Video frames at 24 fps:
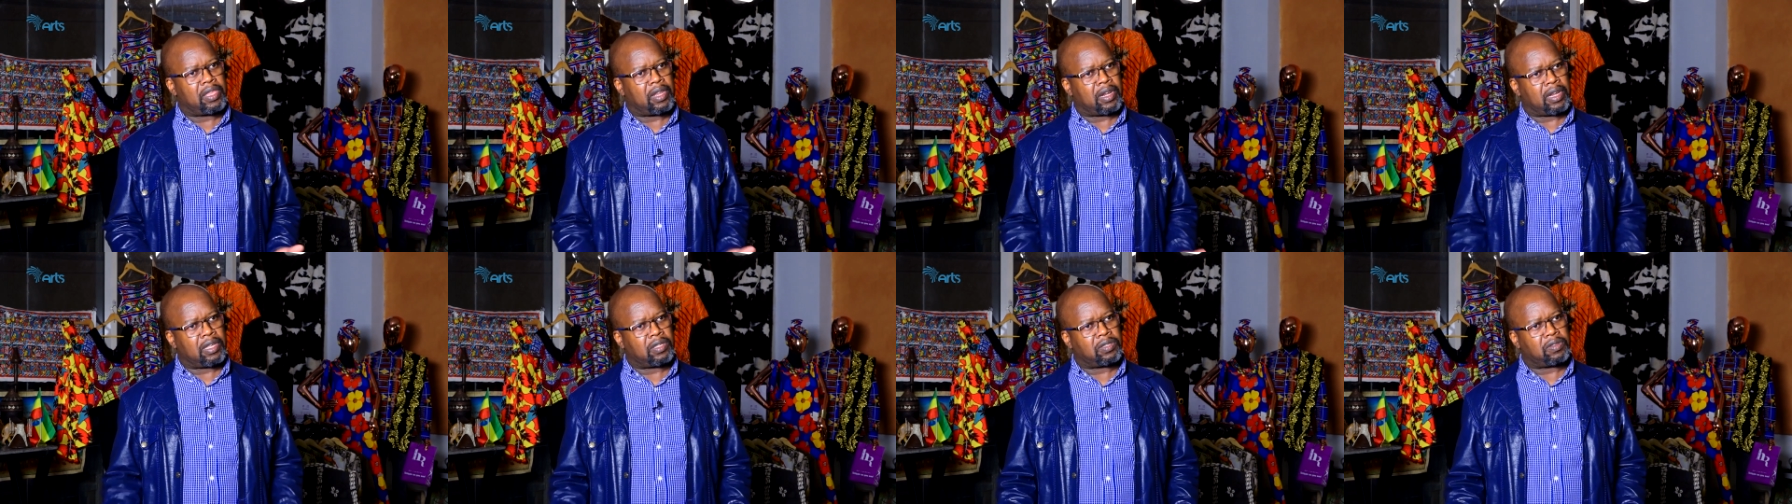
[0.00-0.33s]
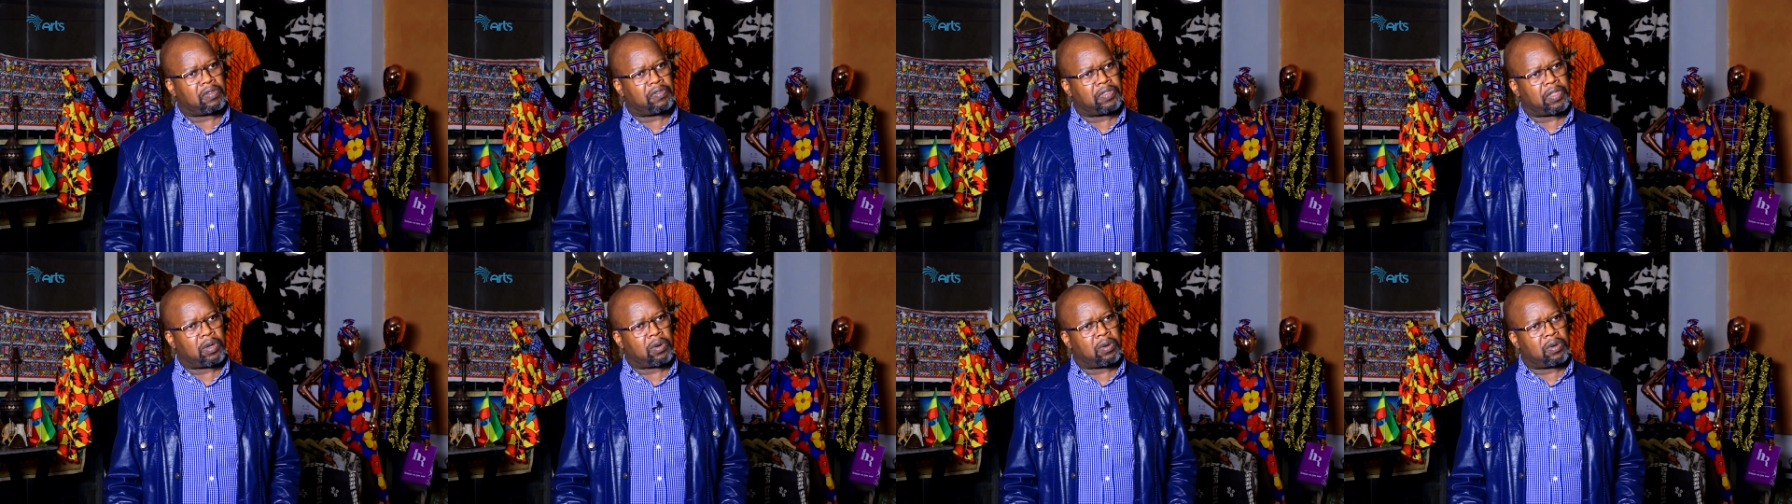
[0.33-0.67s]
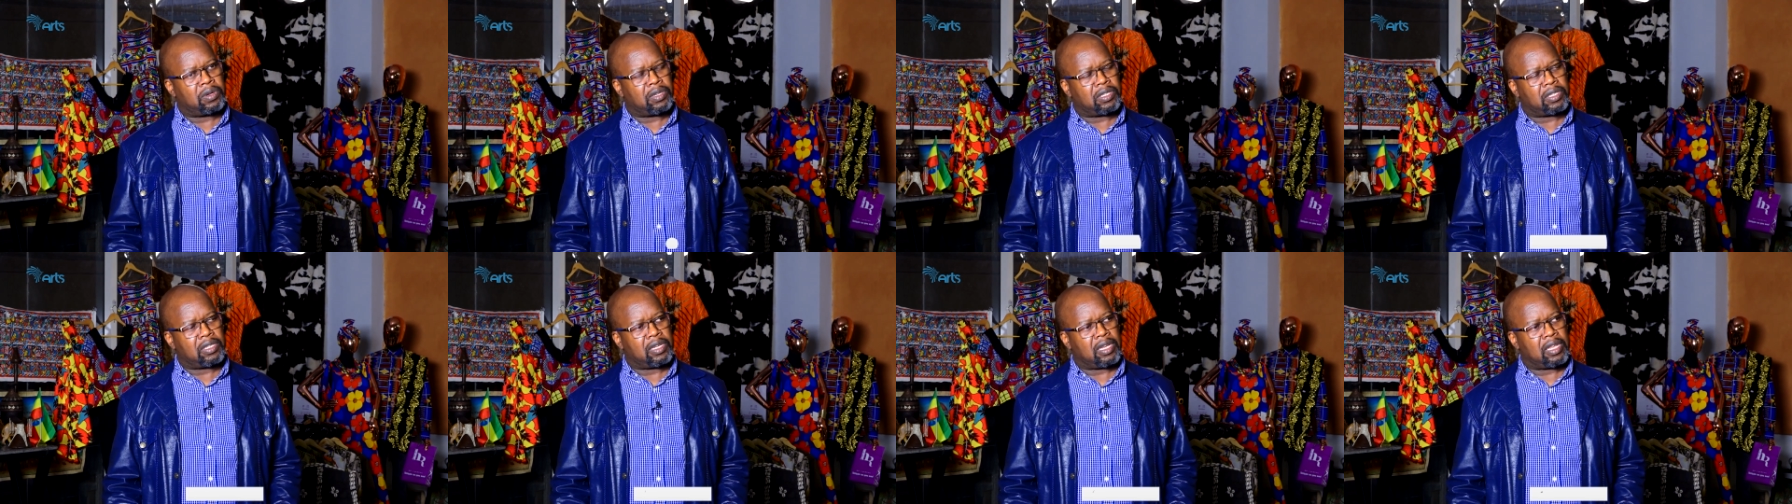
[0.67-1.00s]
the rest of the
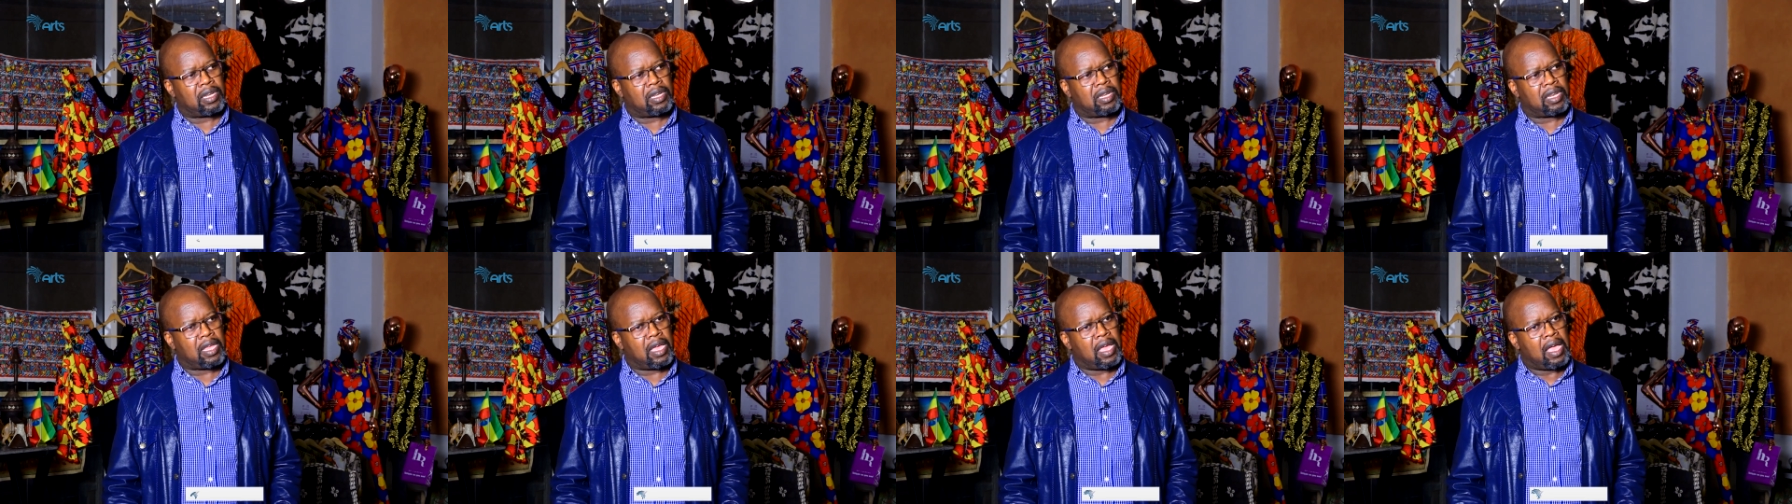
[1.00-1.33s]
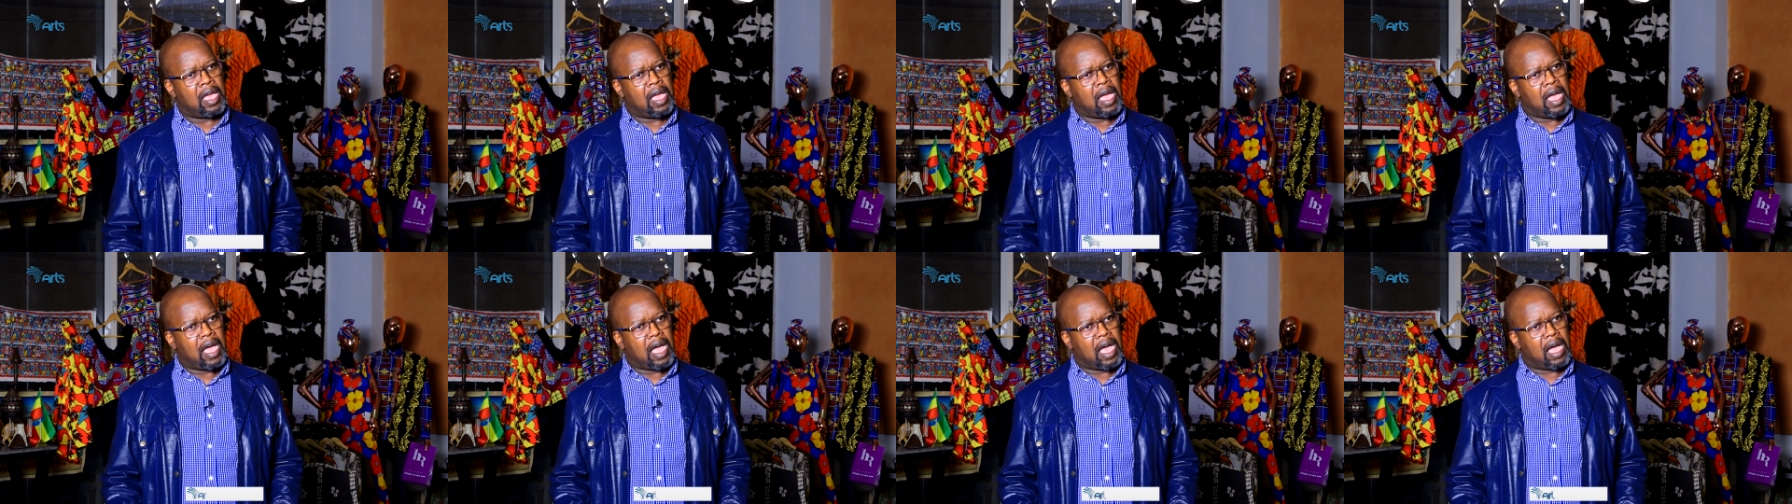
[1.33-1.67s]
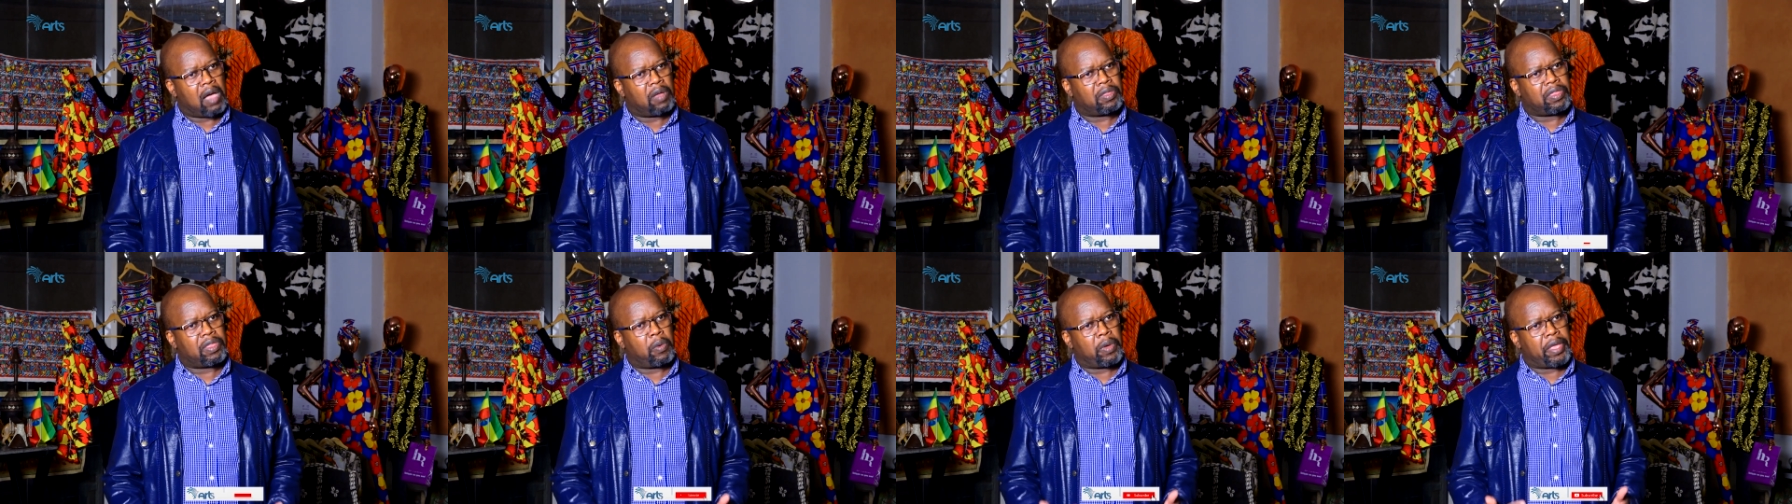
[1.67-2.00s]
continent,
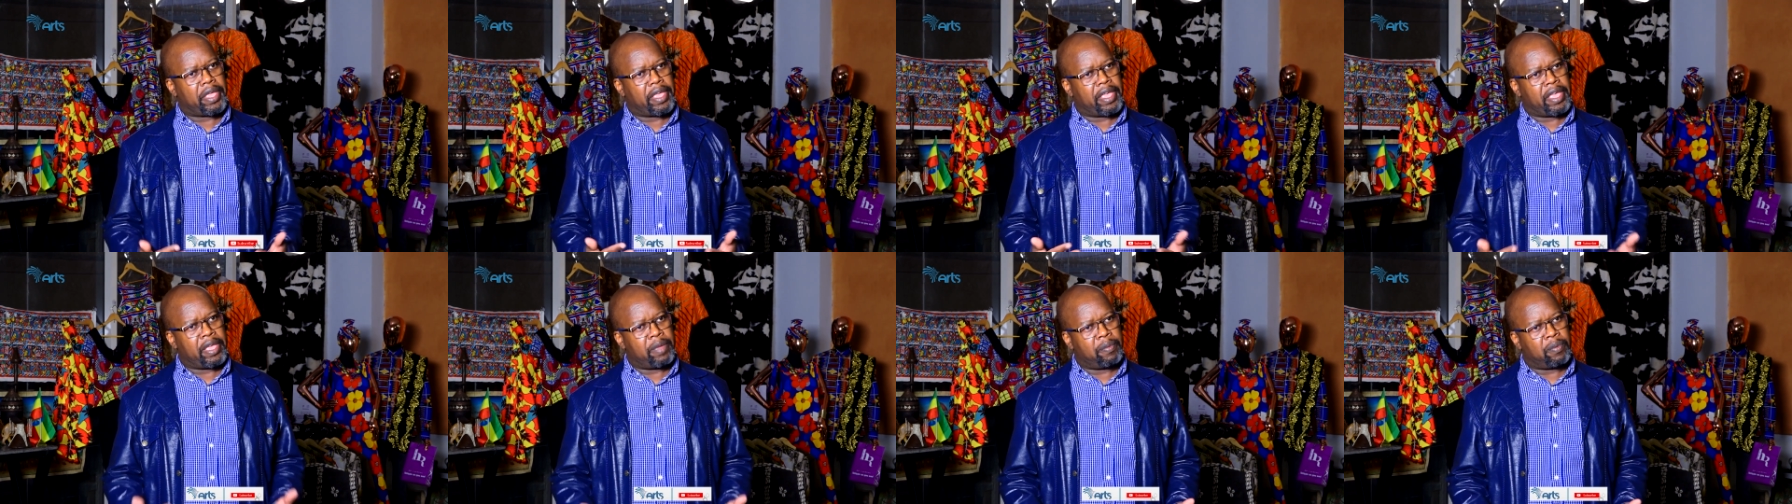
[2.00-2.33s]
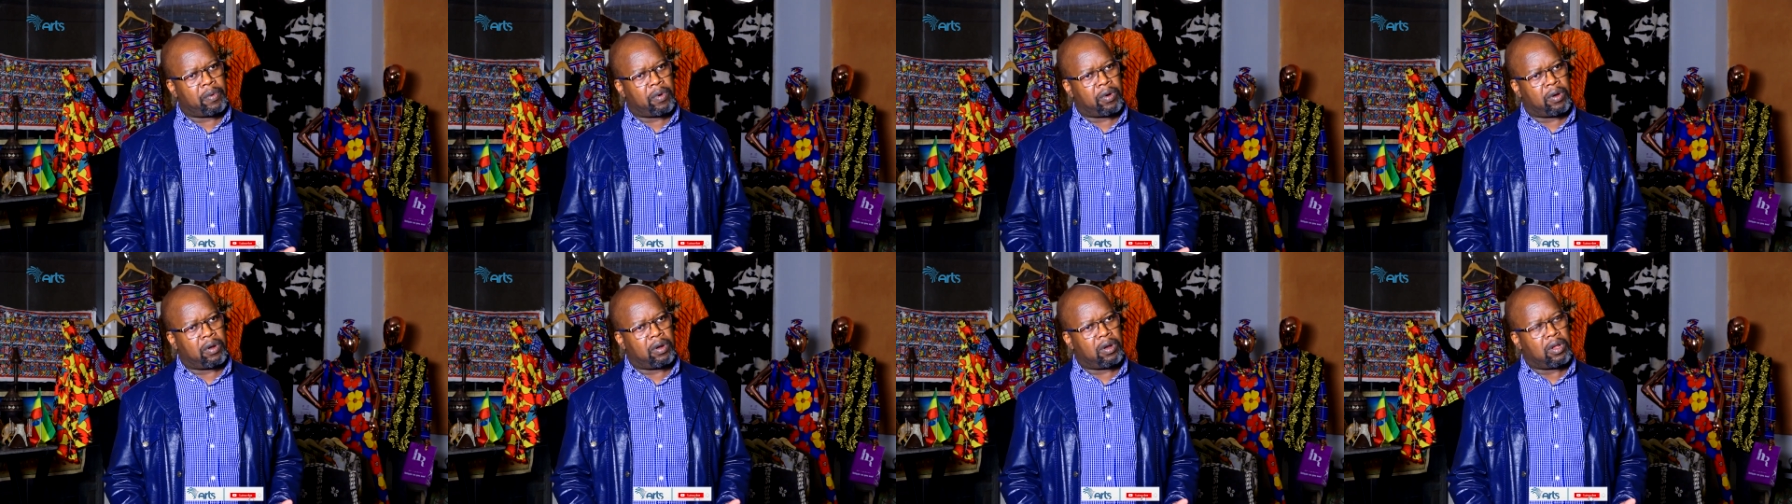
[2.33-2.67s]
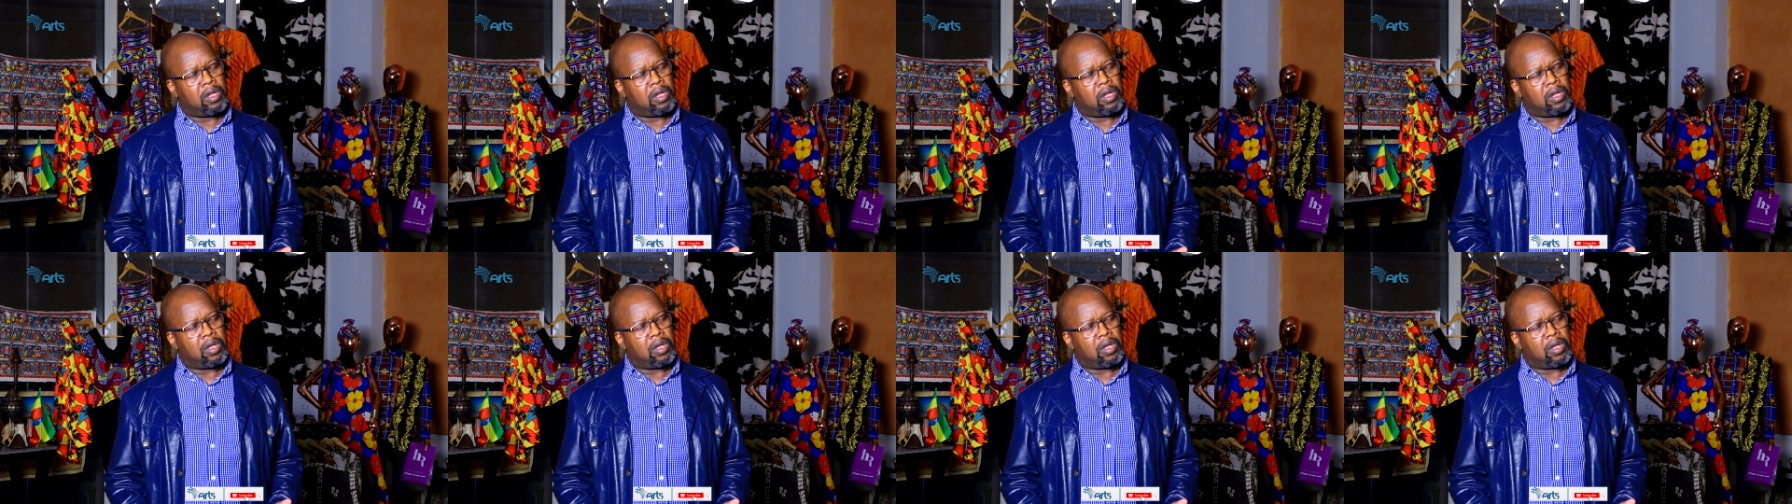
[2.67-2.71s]
how they were able